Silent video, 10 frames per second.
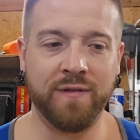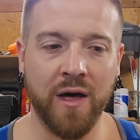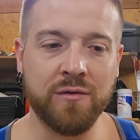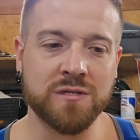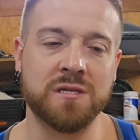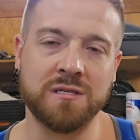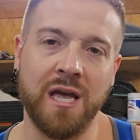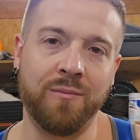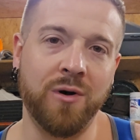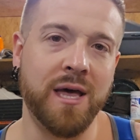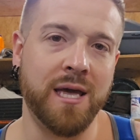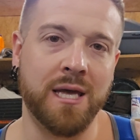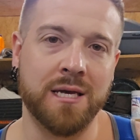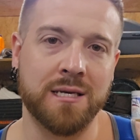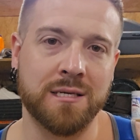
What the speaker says: Father's the same way.